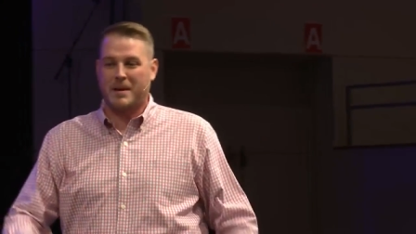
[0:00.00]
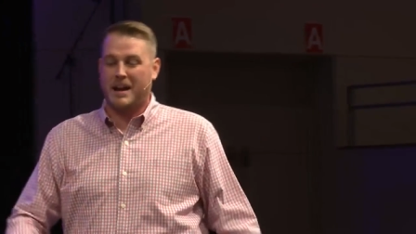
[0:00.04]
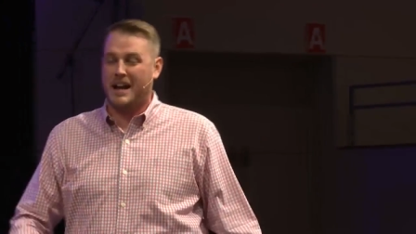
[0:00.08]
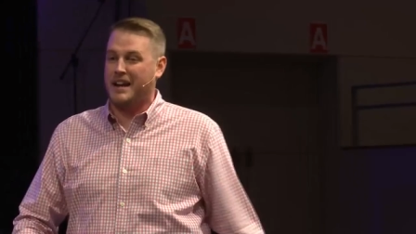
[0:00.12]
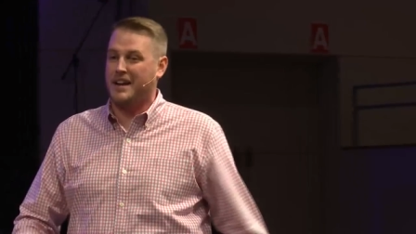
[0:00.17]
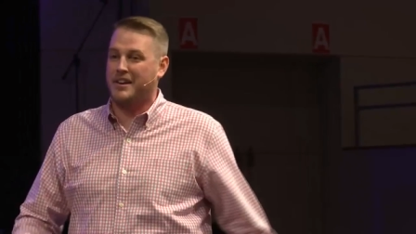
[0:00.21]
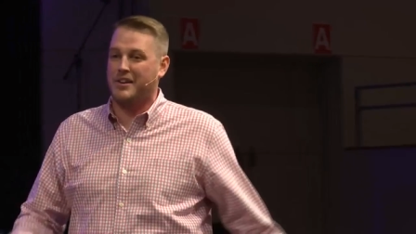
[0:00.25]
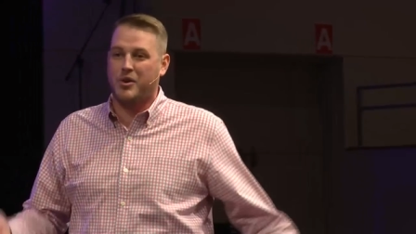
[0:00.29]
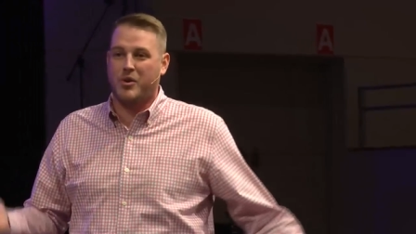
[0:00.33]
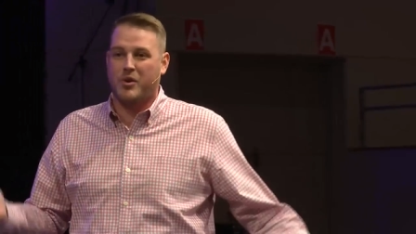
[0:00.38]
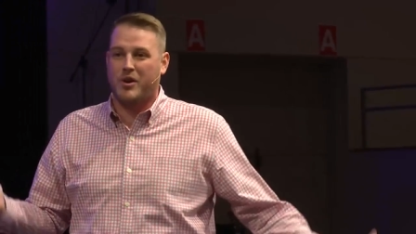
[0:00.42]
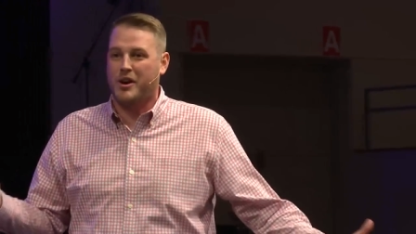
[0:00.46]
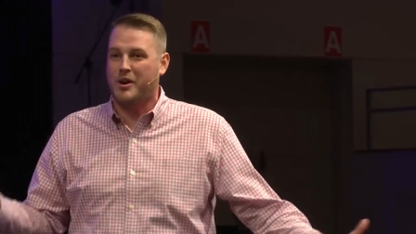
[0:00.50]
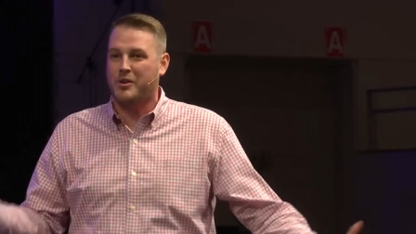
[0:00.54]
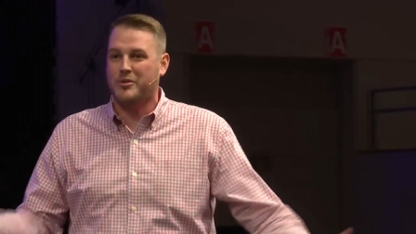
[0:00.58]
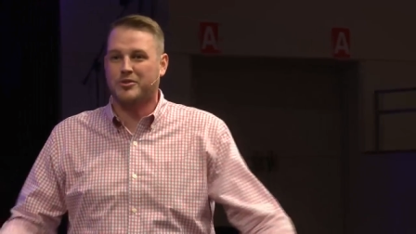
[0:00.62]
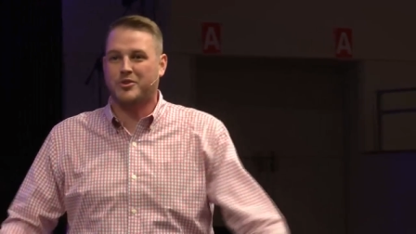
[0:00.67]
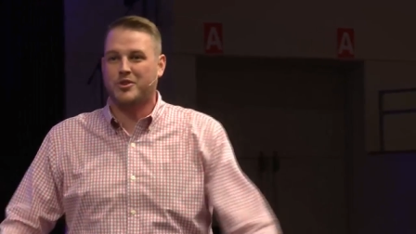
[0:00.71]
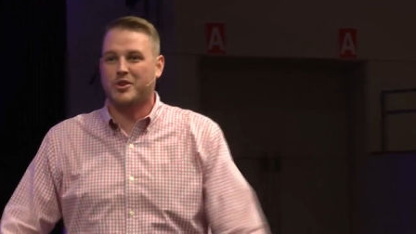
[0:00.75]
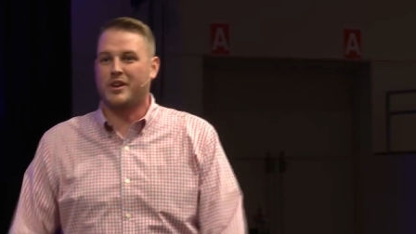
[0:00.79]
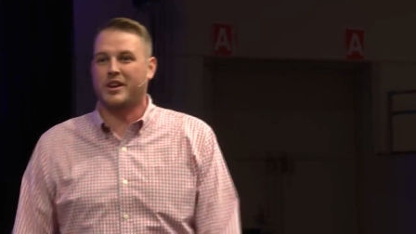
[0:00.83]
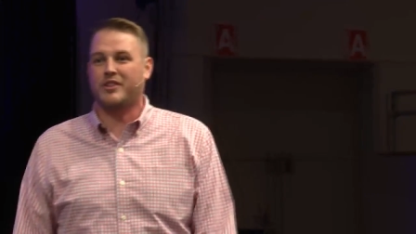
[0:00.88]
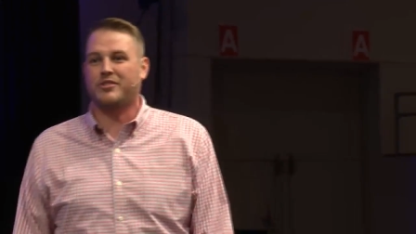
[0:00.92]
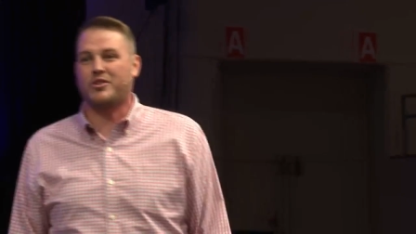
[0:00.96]
And I didn't know what I
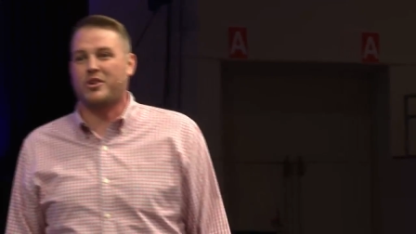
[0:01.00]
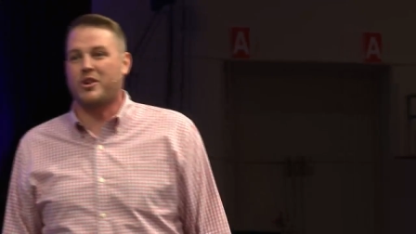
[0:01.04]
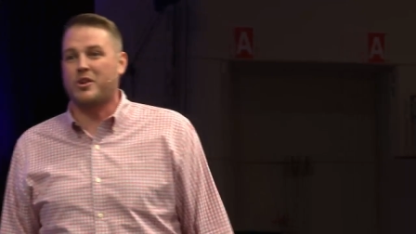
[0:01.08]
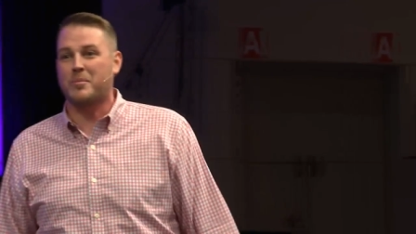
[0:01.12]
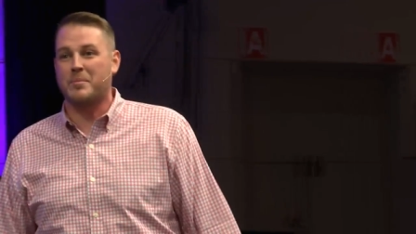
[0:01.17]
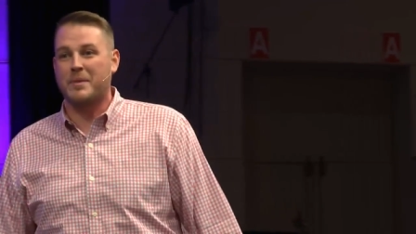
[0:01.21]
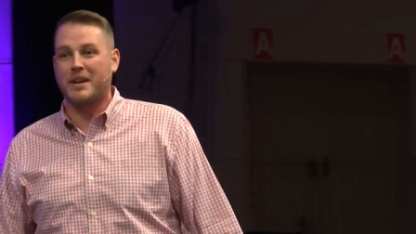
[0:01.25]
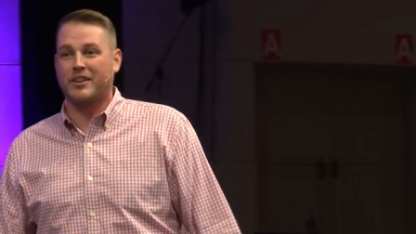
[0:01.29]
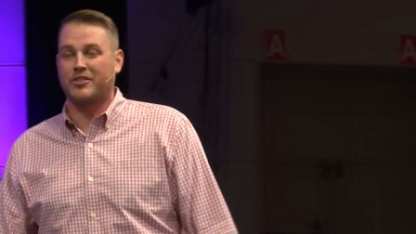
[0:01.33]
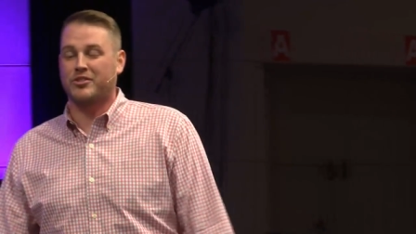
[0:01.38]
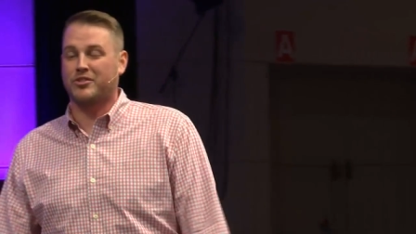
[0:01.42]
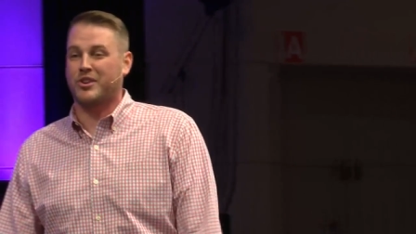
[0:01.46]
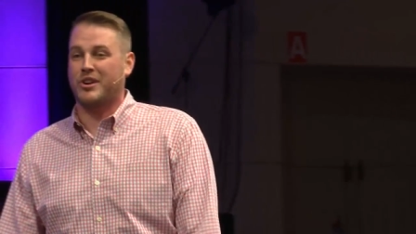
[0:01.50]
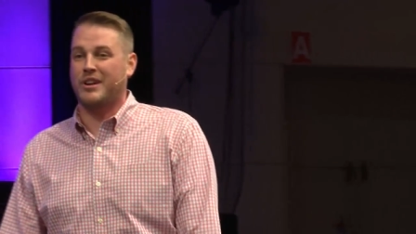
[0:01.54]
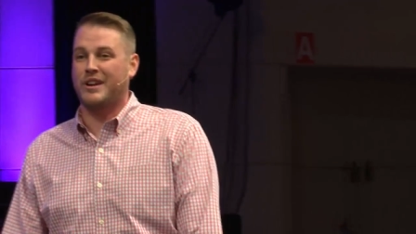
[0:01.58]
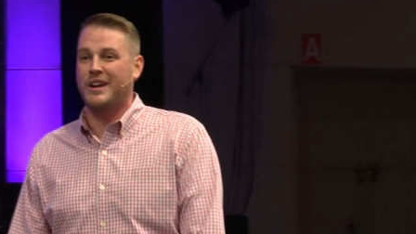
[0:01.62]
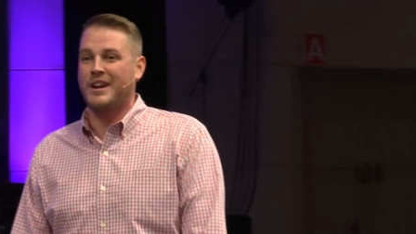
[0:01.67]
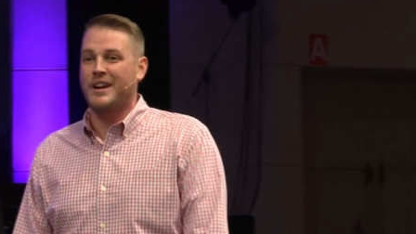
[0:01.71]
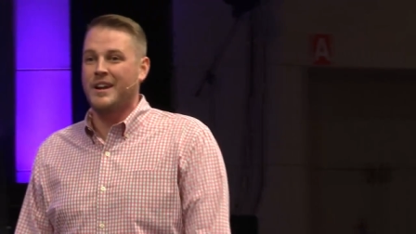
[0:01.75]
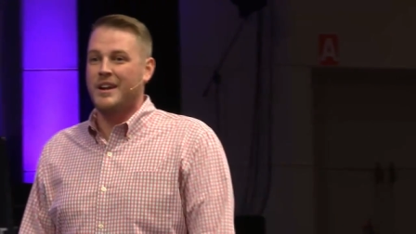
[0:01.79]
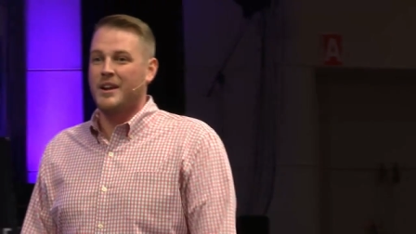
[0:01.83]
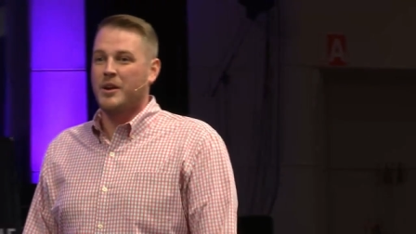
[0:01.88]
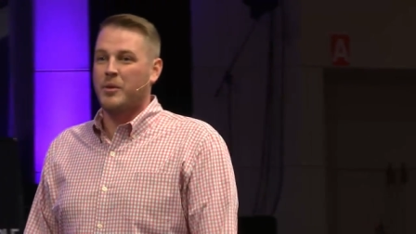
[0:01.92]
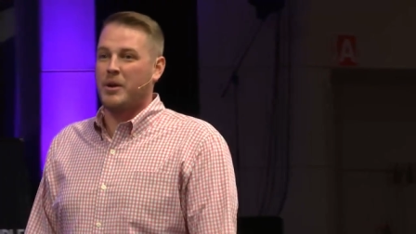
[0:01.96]
was doing. I started ministry
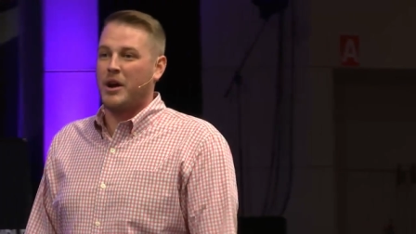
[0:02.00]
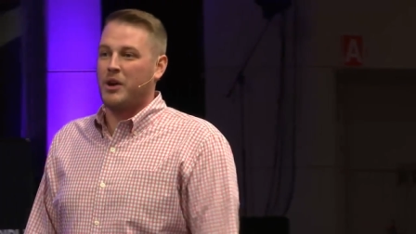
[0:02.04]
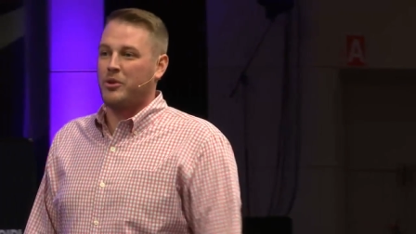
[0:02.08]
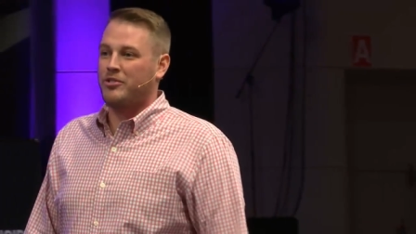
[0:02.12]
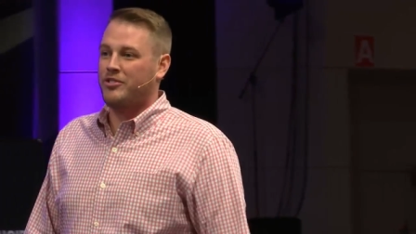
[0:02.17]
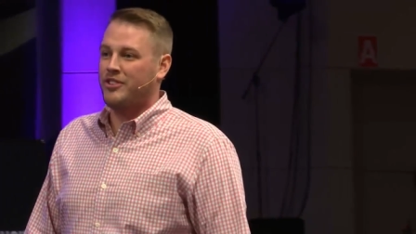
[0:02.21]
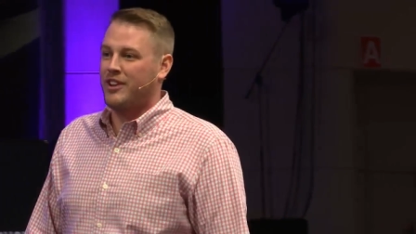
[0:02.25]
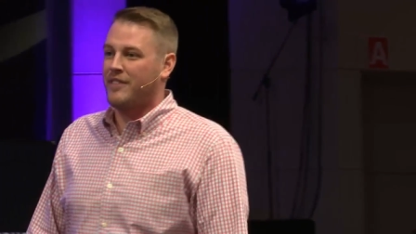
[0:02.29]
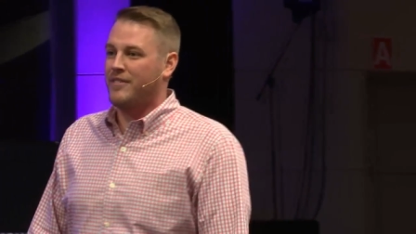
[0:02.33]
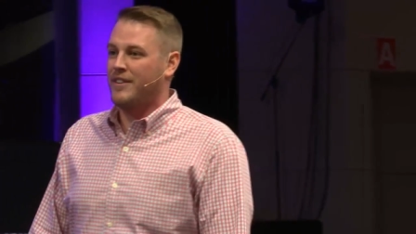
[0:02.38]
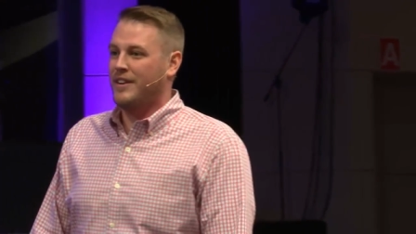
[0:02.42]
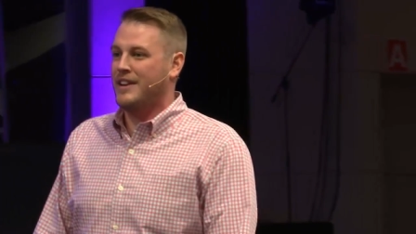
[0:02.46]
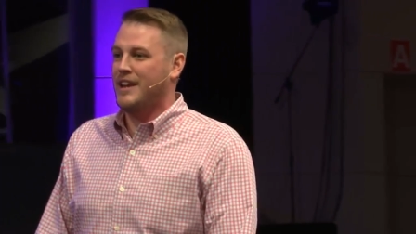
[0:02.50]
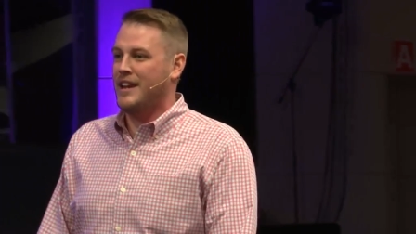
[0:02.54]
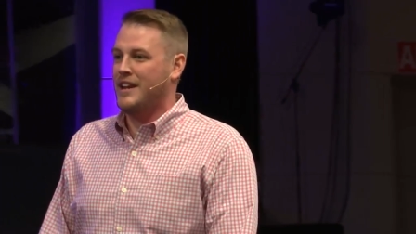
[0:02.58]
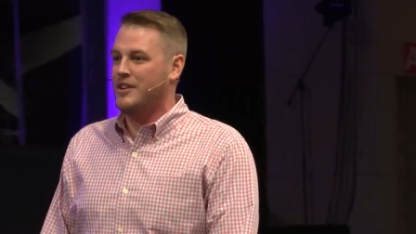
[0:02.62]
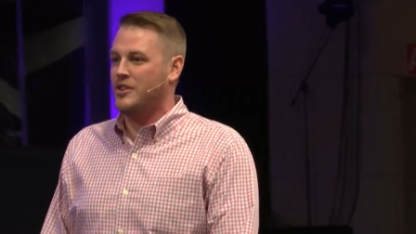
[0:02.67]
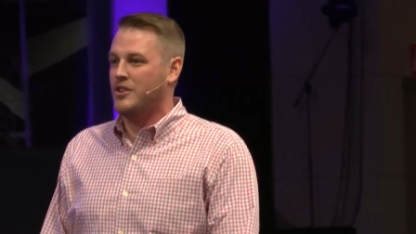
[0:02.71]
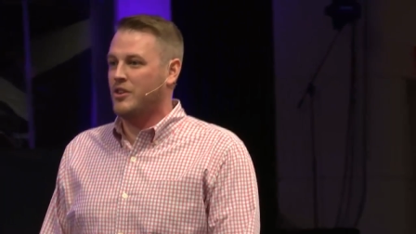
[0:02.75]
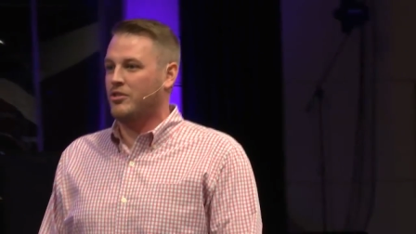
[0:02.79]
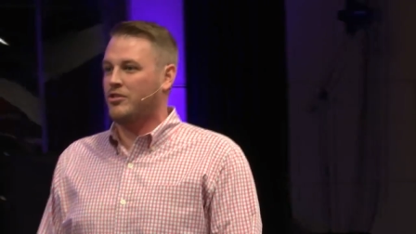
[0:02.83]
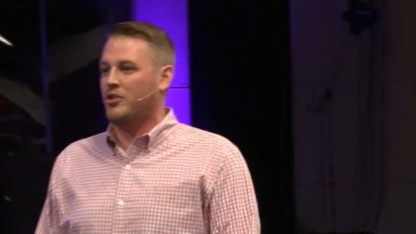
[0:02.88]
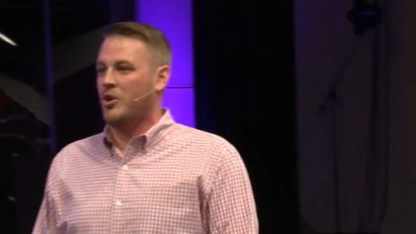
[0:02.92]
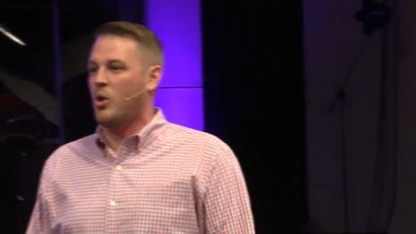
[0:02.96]
when I was
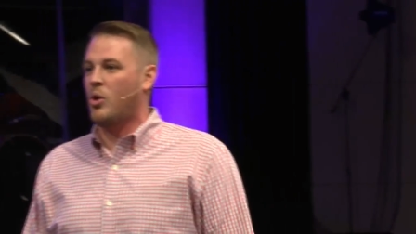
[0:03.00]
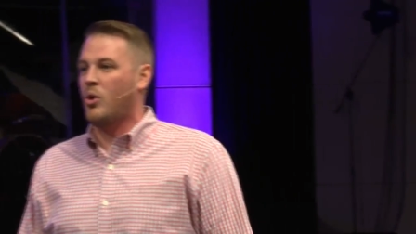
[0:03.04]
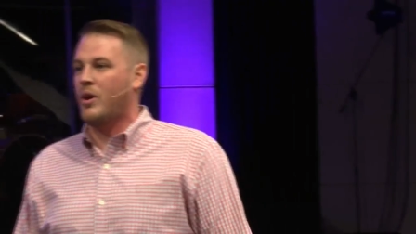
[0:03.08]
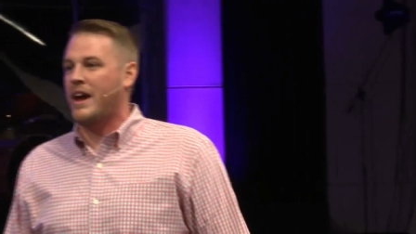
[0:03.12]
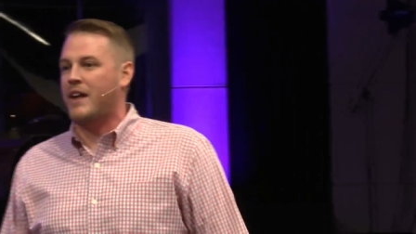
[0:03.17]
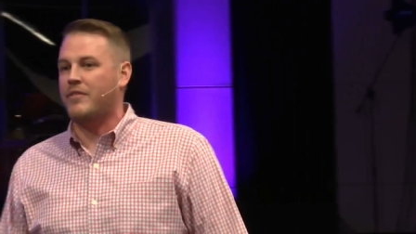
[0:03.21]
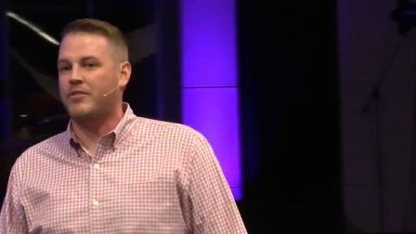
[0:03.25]
17 years old